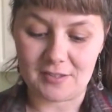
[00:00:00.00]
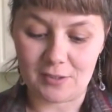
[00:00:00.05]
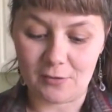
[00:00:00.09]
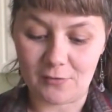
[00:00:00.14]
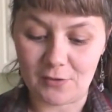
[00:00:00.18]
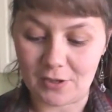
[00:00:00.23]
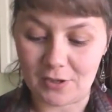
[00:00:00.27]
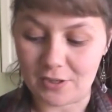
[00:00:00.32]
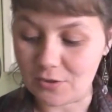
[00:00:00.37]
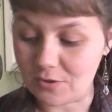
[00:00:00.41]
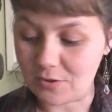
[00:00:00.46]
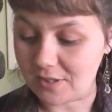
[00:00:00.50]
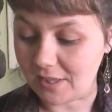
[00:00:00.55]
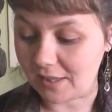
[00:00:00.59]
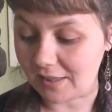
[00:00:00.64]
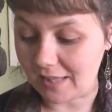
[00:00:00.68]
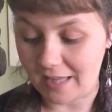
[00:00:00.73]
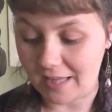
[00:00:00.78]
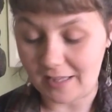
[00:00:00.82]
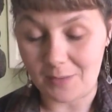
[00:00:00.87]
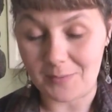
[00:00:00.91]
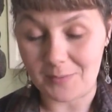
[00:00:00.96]
So if you're interested in
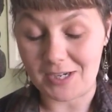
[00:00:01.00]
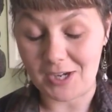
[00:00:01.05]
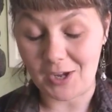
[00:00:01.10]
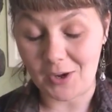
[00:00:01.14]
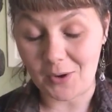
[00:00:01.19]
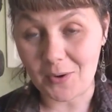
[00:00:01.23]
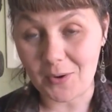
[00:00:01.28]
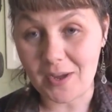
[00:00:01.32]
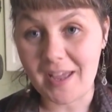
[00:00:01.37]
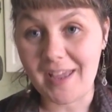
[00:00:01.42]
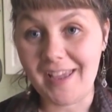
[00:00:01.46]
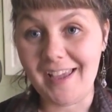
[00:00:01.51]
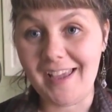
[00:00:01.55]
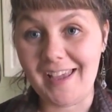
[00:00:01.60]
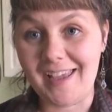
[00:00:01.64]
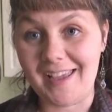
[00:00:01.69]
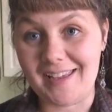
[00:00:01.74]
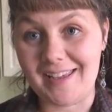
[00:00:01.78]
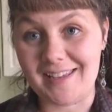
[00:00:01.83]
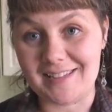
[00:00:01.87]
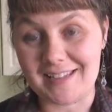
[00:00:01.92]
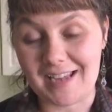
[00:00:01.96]
that, let me know
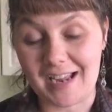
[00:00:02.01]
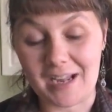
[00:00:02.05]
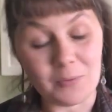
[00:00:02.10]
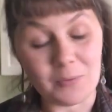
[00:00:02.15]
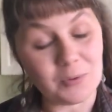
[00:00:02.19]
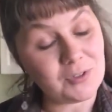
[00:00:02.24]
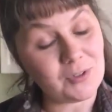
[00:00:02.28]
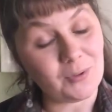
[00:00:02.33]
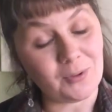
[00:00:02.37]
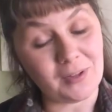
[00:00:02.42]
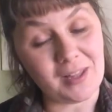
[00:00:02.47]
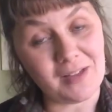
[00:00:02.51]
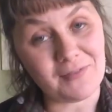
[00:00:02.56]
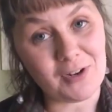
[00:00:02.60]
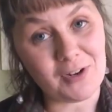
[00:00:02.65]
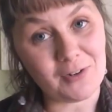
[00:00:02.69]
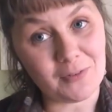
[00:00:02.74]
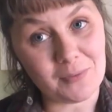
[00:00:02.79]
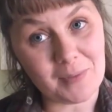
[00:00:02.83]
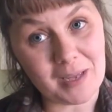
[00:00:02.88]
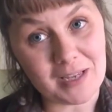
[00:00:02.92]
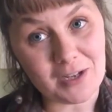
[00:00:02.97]
and I will do a
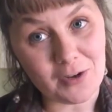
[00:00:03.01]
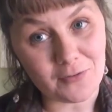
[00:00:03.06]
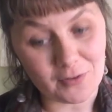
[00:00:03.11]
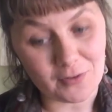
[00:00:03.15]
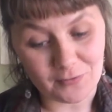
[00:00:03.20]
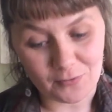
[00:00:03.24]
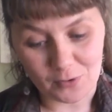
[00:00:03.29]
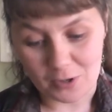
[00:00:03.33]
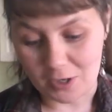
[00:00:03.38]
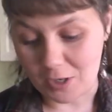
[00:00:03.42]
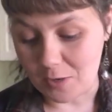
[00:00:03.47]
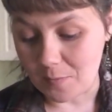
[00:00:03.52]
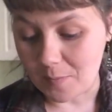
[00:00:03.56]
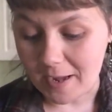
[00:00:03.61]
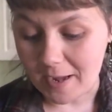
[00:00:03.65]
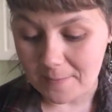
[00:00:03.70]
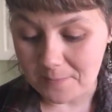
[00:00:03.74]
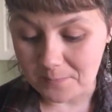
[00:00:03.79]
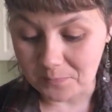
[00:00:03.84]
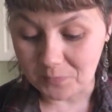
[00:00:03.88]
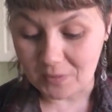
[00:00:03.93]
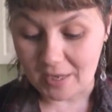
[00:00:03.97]
leftover makeover for you.
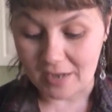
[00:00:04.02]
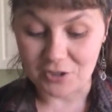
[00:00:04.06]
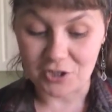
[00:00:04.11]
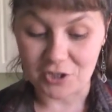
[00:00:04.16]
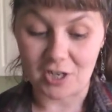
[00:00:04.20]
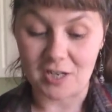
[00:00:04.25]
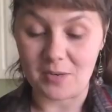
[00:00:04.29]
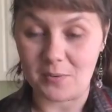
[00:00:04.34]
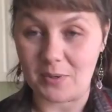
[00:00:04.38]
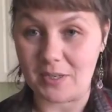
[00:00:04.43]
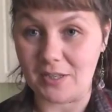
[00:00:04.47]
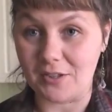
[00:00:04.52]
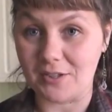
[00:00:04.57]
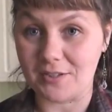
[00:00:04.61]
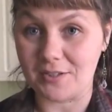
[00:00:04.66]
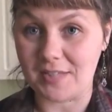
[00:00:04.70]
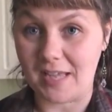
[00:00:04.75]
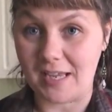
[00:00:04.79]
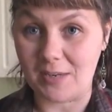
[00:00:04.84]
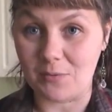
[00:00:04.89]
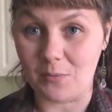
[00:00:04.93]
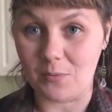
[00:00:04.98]
But I'll show you what it
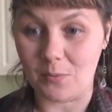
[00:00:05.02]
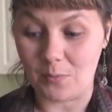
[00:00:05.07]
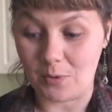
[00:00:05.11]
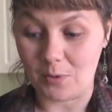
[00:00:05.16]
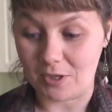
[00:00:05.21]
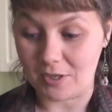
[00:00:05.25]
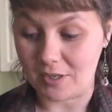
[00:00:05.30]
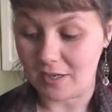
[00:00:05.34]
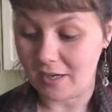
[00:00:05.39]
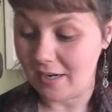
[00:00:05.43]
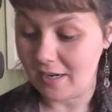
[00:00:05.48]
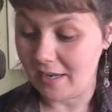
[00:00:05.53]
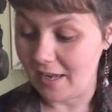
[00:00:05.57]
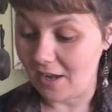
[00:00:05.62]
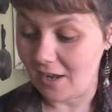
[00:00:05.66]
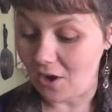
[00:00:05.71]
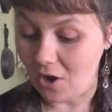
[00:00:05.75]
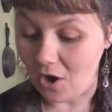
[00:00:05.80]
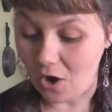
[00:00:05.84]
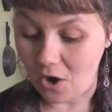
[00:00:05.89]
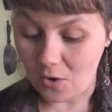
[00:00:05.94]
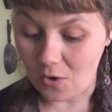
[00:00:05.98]
looks like when we're
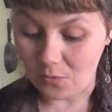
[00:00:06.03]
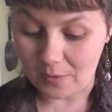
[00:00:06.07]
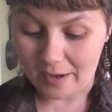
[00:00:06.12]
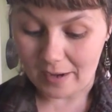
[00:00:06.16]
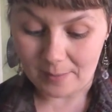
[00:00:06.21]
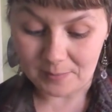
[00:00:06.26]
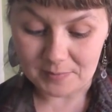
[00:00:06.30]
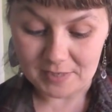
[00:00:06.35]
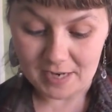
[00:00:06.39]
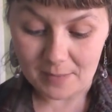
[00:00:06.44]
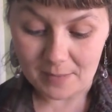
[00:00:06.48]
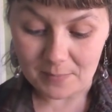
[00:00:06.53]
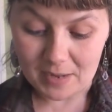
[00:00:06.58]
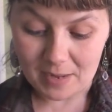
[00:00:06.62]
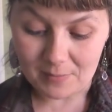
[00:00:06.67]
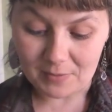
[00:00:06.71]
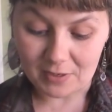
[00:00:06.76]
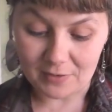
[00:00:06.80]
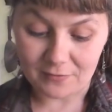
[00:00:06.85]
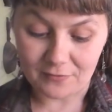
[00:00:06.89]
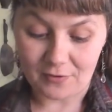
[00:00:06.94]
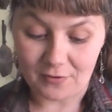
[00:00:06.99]
all wrapped up.
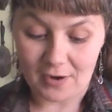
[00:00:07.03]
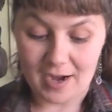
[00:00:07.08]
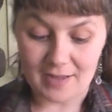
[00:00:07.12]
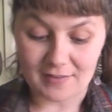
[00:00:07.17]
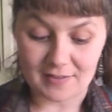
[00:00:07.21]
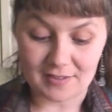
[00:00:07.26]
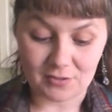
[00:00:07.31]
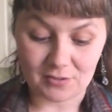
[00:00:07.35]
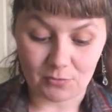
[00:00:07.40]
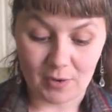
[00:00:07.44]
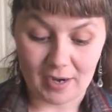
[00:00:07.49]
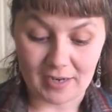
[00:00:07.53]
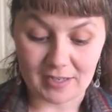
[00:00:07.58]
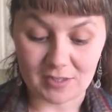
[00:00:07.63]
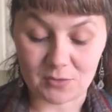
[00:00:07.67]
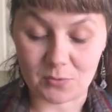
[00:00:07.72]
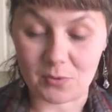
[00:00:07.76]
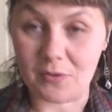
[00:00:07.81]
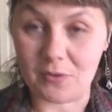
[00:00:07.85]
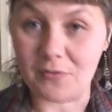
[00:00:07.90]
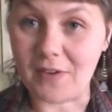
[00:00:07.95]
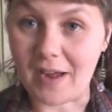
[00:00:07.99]
I'm gonna fry this
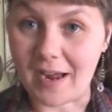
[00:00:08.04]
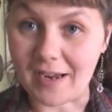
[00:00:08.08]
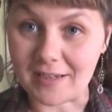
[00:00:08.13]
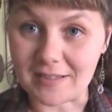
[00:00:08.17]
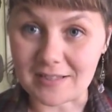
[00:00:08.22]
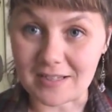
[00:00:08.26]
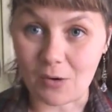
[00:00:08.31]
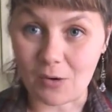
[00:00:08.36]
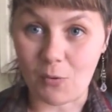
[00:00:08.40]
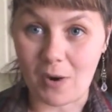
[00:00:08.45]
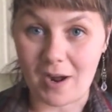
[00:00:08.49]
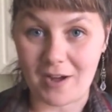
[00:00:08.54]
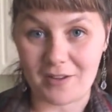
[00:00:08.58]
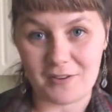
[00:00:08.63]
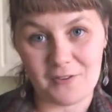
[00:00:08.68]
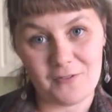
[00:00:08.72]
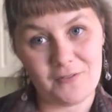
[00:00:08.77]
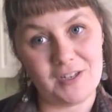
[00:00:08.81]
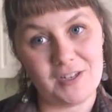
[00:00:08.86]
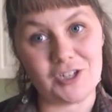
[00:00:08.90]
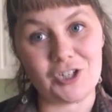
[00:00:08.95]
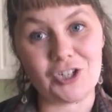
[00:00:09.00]
rice real fast while
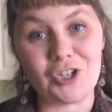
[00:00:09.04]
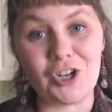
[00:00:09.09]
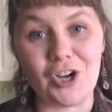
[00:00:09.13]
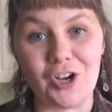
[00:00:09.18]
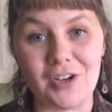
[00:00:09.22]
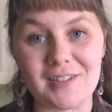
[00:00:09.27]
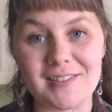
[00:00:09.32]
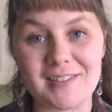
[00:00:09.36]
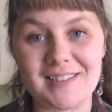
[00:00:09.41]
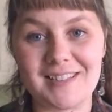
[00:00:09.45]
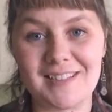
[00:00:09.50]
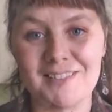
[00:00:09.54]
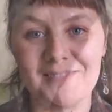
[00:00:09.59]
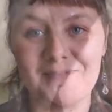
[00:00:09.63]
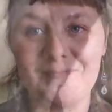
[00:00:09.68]
the fish cooks.